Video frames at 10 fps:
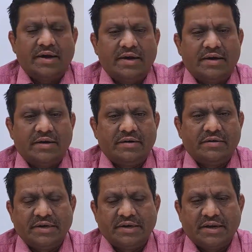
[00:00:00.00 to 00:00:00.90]
and
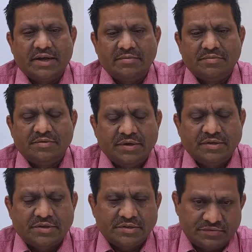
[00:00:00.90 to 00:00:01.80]
many times
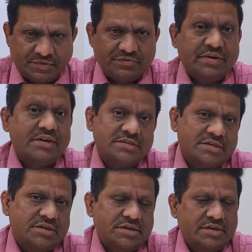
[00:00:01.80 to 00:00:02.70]
patients which we
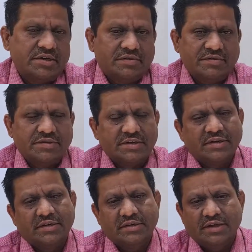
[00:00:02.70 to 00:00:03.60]
consult here in our
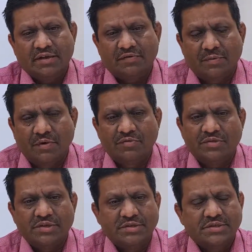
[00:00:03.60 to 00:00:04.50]
center, they are from
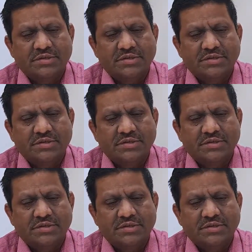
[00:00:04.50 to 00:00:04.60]
outstation,